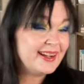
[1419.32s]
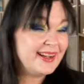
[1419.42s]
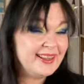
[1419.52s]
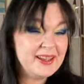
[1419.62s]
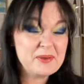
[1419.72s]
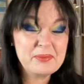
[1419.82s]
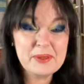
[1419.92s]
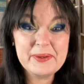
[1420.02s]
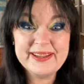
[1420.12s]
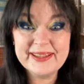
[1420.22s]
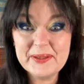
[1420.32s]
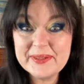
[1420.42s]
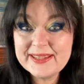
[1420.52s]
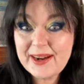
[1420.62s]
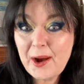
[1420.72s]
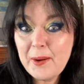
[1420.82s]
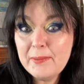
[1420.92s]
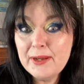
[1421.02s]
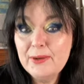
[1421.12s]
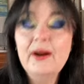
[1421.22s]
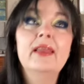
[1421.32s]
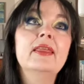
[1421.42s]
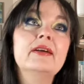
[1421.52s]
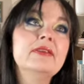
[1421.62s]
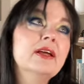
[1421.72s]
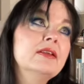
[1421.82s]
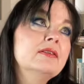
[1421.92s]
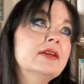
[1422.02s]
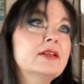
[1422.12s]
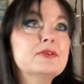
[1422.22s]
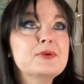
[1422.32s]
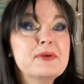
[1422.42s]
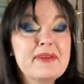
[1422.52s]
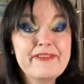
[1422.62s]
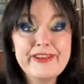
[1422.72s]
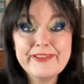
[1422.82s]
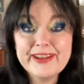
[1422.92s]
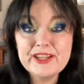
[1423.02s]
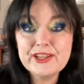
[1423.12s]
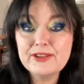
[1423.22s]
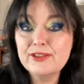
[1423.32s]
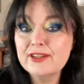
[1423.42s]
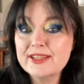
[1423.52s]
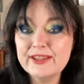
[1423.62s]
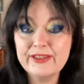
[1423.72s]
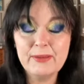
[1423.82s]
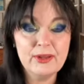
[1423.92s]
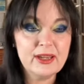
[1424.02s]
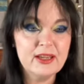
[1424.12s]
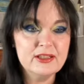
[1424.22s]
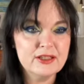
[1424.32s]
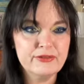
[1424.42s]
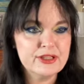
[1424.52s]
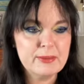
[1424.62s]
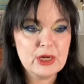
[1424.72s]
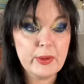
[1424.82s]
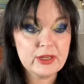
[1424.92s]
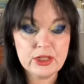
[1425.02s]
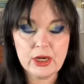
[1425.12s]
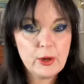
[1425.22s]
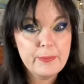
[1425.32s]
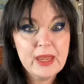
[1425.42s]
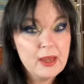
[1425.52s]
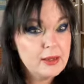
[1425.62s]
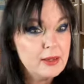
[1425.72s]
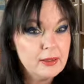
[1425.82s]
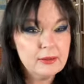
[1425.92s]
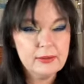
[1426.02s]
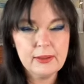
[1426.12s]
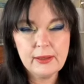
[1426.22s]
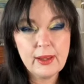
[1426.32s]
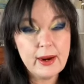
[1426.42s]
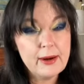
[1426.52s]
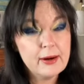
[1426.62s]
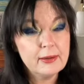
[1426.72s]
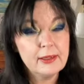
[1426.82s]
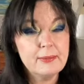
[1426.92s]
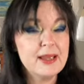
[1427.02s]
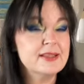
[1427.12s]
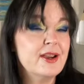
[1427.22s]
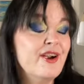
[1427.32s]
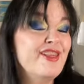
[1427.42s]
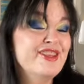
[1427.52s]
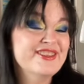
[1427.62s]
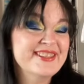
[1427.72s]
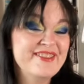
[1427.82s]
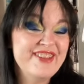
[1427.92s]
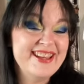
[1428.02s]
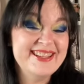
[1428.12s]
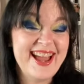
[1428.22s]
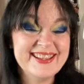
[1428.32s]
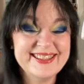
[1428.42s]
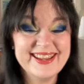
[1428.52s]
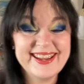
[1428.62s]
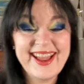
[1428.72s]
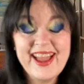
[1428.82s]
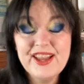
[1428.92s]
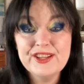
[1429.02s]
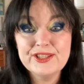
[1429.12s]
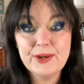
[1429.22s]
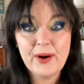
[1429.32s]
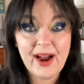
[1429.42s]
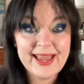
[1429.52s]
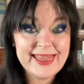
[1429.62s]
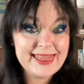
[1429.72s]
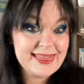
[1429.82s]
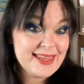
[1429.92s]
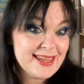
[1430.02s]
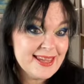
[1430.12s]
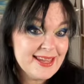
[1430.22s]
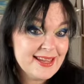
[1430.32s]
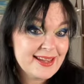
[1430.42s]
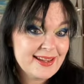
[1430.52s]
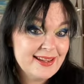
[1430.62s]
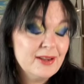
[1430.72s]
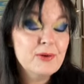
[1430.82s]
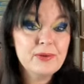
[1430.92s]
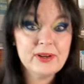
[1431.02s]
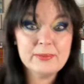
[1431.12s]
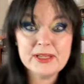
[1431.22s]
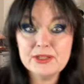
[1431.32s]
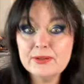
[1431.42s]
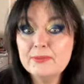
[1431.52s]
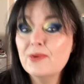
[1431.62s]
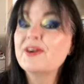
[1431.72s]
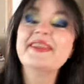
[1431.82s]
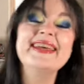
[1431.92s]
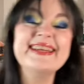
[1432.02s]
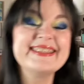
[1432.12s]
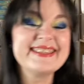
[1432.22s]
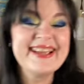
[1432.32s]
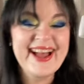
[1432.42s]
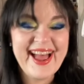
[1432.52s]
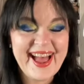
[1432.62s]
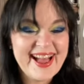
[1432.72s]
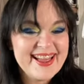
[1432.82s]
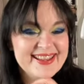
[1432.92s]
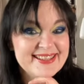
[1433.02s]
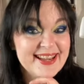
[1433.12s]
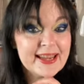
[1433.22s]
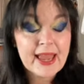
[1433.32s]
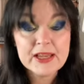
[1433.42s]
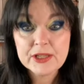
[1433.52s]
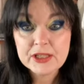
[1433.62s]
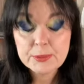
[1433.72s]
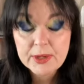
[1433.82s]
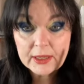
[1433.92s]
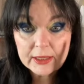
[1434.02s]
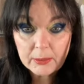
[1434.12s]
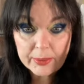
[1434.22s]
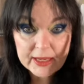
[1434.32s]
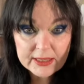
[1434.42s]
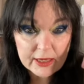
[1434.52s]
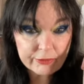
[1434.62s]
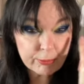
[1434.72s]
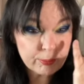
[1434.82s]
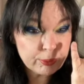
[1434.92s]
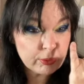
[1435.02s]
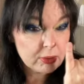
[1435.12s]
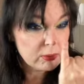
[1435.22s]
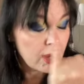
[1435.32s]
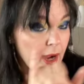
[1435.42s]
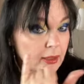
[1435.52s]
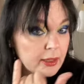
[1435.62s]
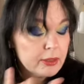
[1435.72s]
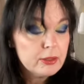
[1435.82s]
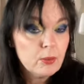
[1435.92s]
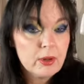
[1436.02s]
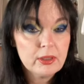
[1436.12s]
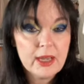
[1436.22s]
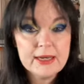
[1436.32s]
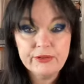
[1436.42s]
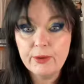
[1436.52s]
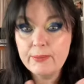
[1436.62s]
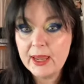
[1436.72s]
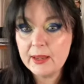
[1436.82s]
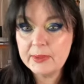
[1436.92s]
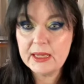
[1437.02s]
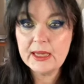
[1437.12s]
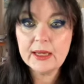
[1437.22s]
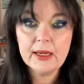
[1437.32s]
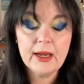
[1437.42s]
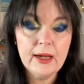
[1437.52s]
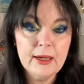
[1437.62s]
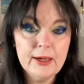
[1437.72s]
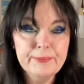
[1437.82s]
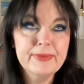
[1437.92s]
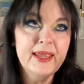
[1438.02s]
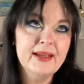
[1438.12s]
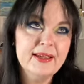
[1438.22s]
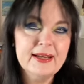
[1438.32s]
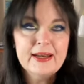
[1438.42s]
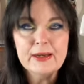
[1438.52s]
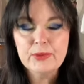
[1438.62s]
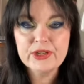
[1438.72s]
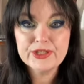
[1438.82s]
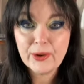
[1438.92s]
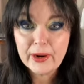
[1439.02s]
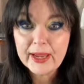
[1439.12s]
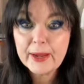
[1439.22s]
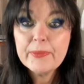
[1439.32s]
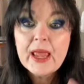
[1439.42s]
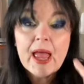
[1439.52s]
I like blue and yellow as a combo. I love yellow. Yellow is one of my favorite eyeshadow looks. If I'm looking just for something quick to go, yellow, little liner, little mascara looks fantastic. So I think we're going to be doing more of this. And yeah, so I just put a little bit of blue eyeliner in the waterline from Makeup Geek. Can't get it anymore, sorry.